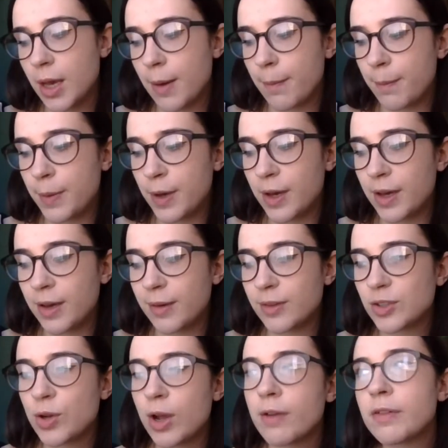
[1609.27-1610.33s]

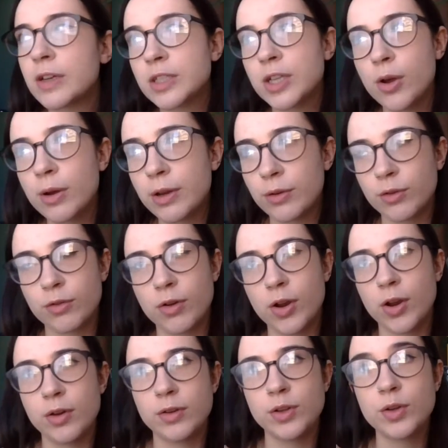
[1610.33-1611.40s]
But traveling totally on
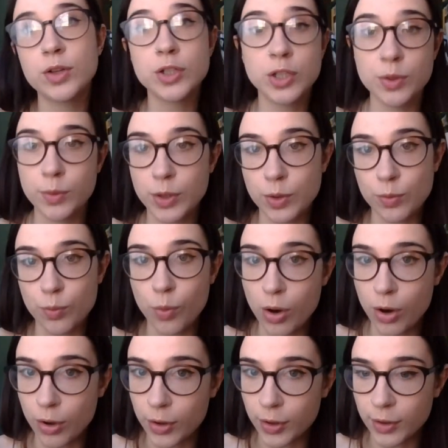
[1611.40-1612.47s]
your own, you can do what you
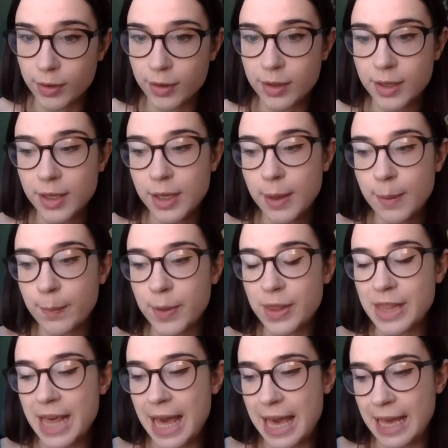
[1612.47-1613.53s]
want,
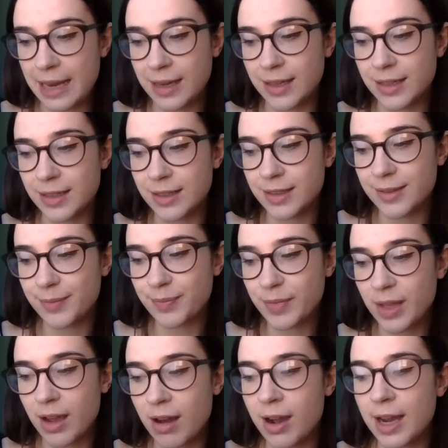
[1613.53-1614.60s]
but then
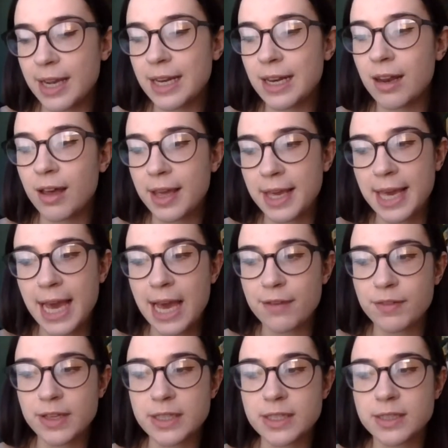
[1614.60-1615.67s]
I like
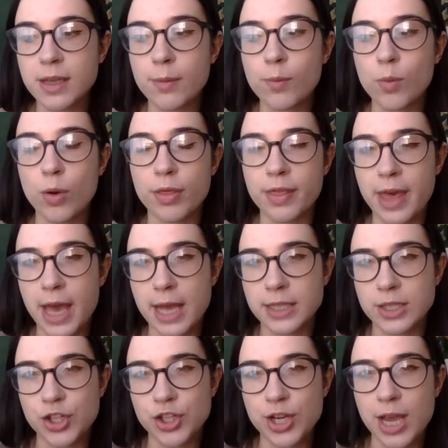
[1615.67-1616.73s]
having someone there
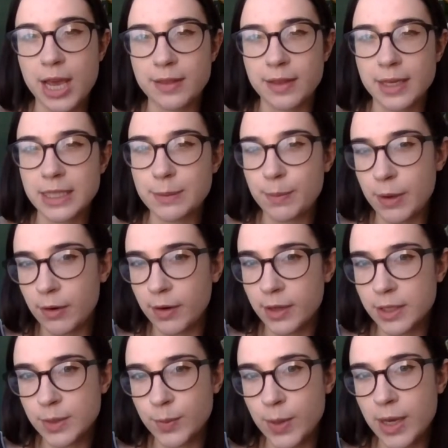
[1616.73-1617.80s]
to share the
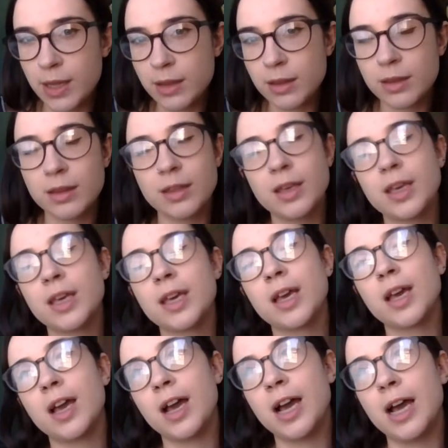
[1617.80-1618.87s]
experience with.
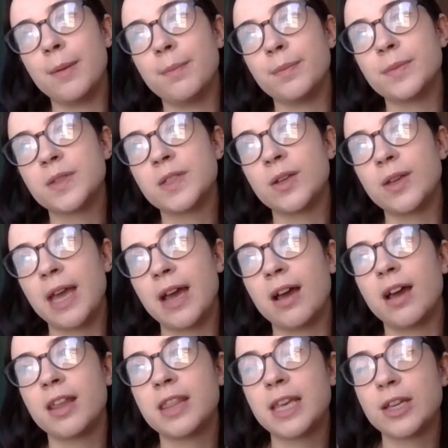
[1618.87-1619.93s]
So yeah,
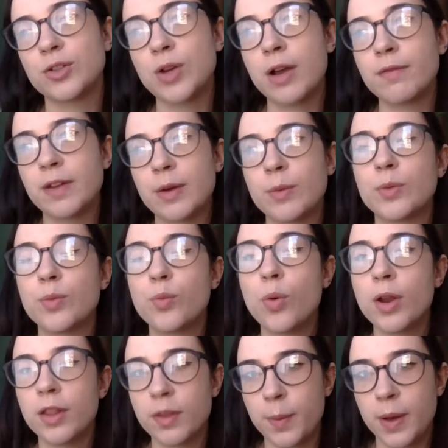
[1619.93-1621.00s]
I think traveling with
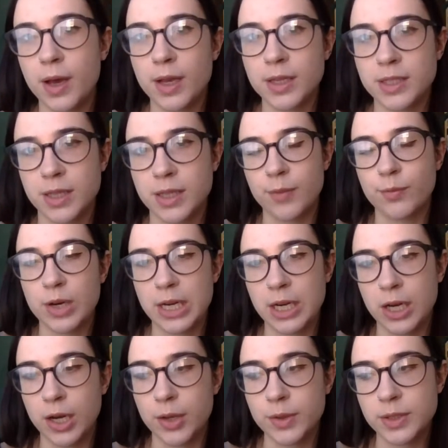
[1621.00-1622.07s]
one other person really
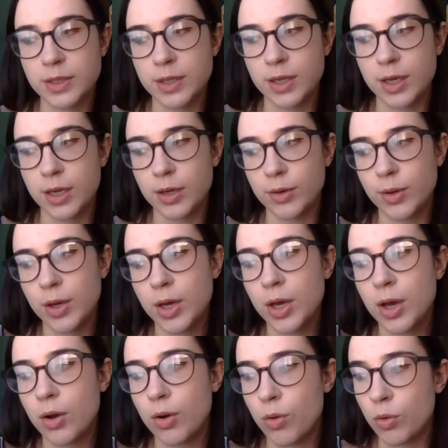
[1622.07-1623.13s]
close to,
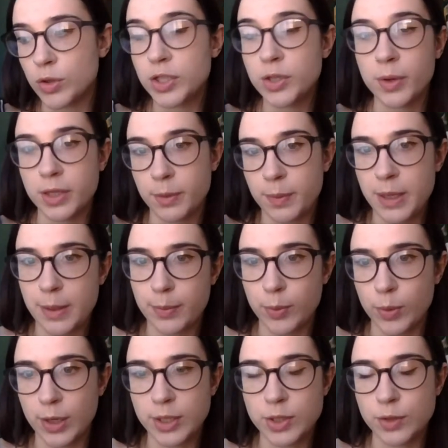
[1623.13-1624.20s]
or two other
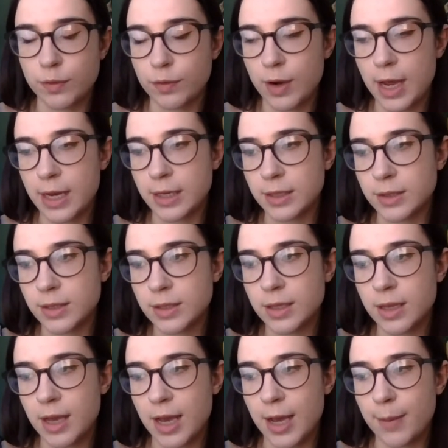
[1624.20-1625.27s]
people, like two friends,
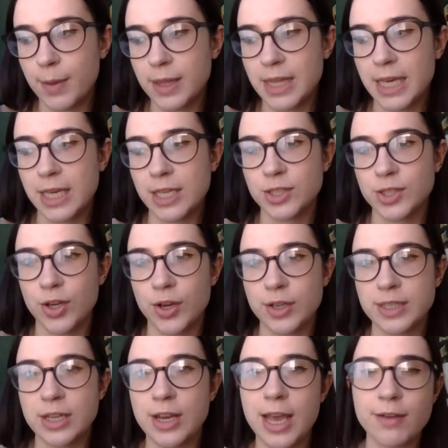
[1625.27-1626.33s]
I think is good
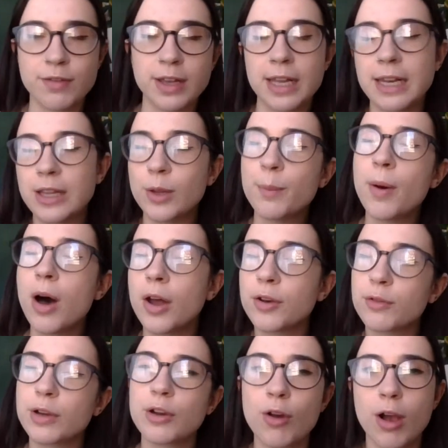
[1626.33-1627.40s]
because then you have like a little
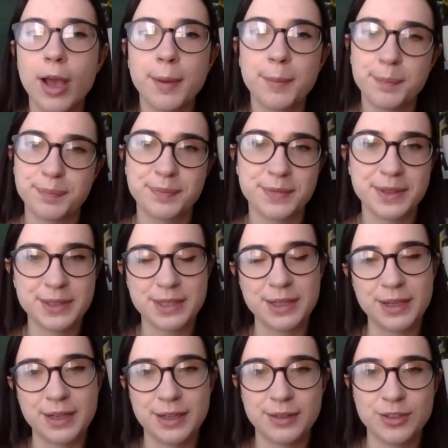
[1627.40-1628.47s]
partner in crime
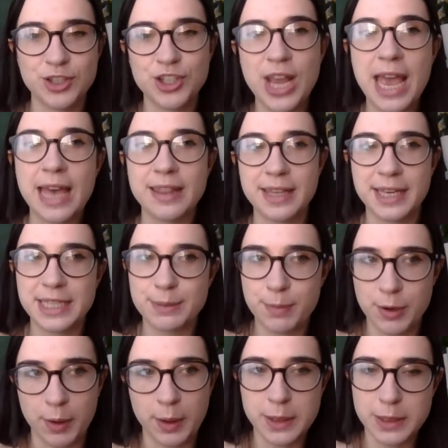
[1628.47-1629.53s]
to share the
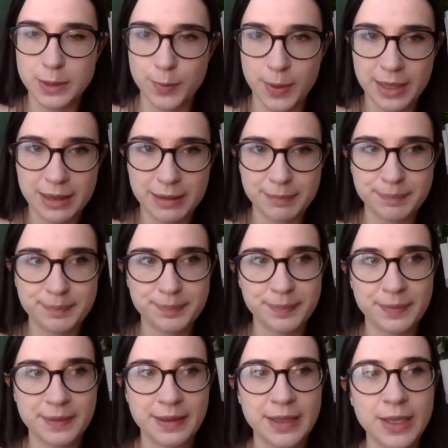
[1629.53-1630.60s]
experience with.
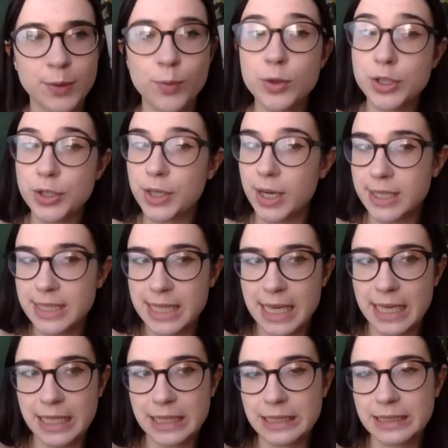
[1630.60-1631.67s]
What do you guys
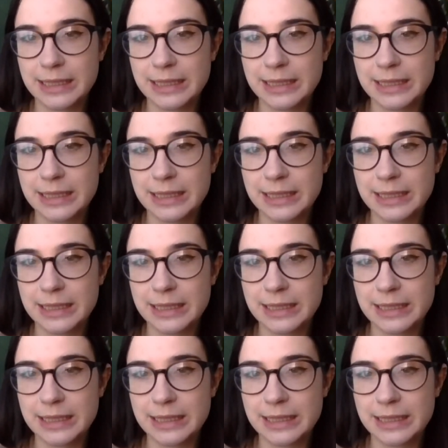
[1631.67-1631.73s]
think?